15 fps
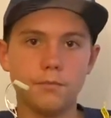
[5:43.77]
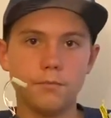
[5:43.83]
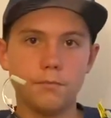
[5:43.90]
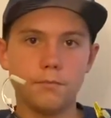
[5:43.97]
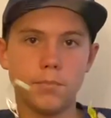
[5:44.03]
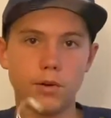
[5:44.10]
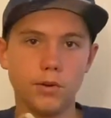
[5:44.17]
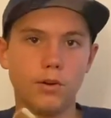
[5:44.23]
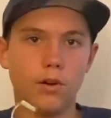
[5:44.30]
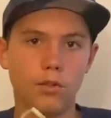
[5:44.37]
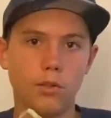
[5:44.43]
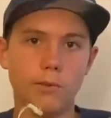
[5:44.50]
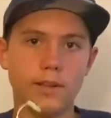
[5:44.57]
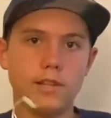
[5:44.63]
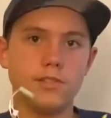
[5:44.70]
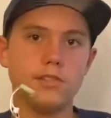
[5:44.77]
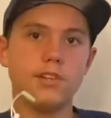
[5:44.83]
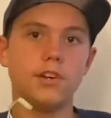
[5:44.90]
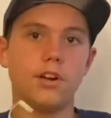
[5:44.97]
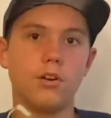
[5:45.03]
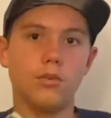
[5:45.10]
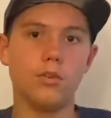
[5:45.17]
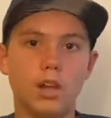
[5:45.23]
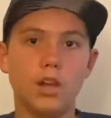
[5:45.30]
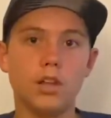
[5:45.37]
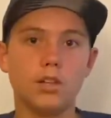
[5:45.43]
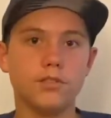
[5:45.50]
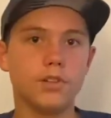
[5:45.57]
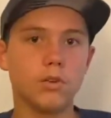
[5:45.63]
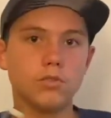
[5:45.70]
put all the way to 0.
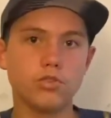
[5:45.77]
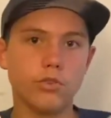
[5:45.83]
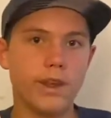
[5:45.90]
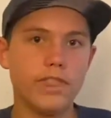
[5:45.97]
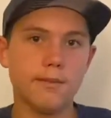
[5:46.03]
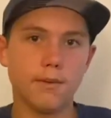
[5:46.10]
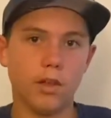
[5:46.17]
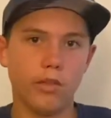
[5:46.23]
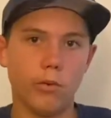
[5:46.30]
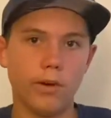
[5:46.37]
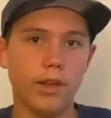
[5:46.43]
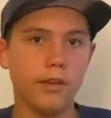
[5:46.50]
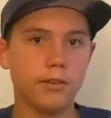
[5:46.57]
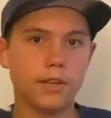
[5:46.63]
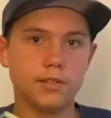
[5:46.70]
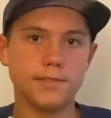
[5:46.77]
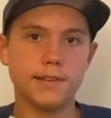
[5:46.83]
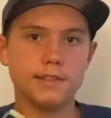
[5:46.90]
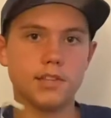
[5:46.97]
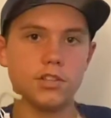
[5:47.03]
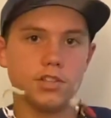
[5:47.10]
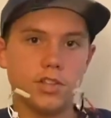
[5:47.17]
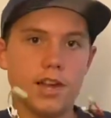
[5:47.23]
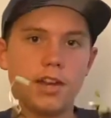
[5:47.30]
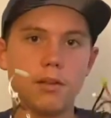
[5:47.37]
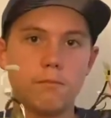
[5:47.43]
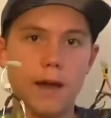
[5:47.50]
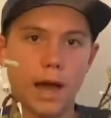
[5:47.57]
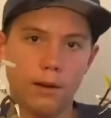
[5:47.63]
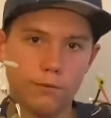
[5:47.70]
Don't drain them all the way, because that's actually kind
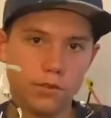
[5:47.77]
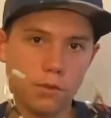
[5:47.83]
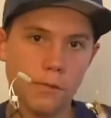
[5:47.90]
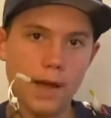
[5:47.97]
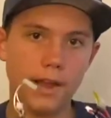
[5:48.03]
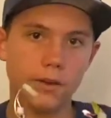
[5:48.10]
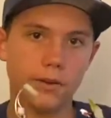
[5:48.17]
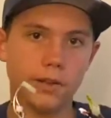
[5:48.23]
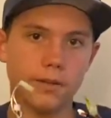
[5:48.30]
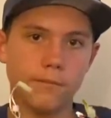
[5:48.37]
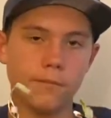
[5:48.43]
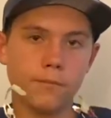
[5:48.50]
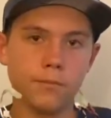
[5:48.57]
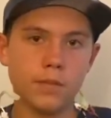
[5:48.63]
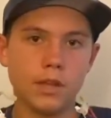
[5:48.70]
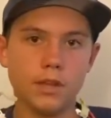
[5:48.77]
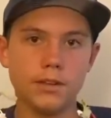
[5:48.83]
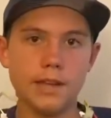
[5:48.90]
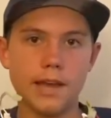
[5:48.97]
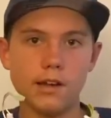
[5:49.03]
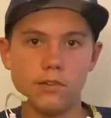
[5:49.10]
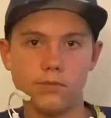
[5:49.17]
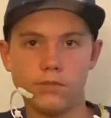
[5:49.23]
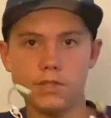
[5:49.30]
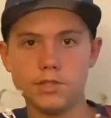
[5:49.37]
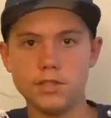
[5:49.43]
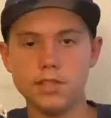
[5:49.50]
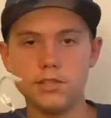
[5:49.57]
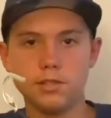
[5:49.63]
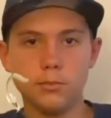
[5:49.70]
of bad for the battery. Now,
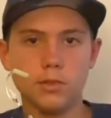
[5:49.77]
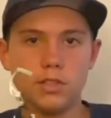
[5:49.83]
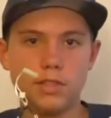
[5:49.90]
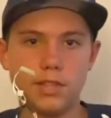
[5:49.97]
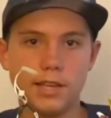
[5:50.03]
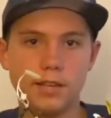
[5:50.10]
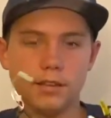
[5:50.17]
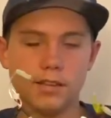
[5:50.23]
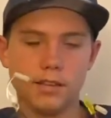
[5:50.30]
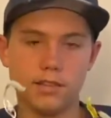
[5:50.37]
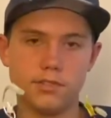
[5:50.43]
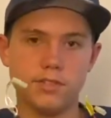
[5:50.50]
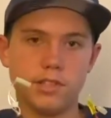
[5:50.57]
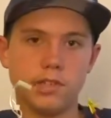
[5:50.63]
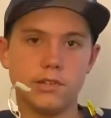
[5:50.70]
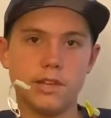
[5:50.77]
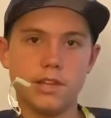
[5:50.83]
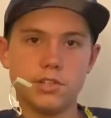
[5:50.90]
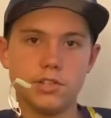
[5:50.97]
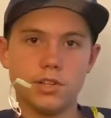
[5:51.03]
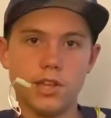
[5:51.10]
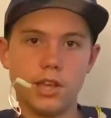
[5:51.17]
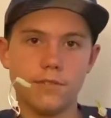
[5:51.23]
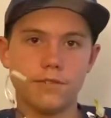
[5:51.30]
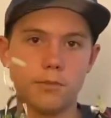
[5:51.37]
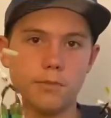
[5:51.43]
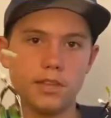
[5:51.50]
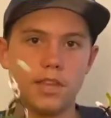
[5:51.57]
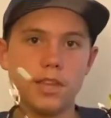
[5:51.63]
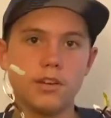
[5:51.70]
this is something to take into consideration, and for
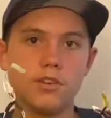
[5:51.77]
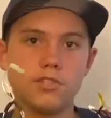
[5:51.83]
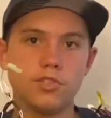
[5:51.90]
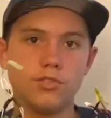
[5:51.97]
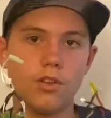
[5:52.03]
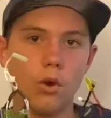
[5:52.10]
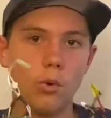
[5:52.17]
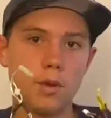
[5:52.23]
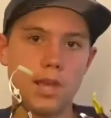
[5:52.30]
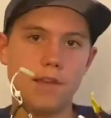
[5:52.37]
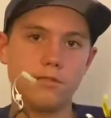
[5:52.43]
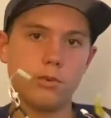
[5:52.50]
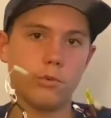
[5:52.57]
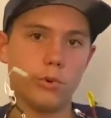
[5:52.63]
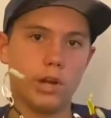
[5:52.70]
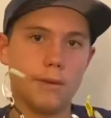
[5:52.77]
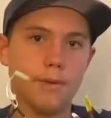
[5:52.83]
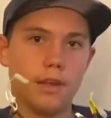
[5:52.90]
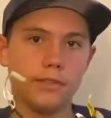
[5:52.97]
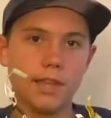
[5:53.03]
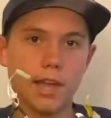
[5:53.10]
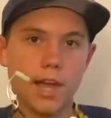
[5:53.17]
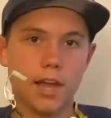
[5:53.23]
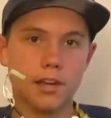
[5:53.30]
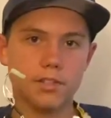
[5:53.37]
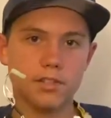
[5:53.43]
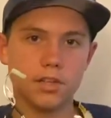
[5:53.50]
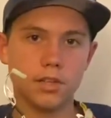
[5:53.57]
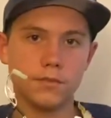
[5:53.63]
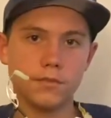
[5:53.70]
beginners, you don't want to have to worry about that kind of
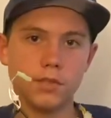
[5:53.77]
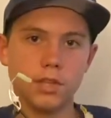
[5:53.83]
stuff.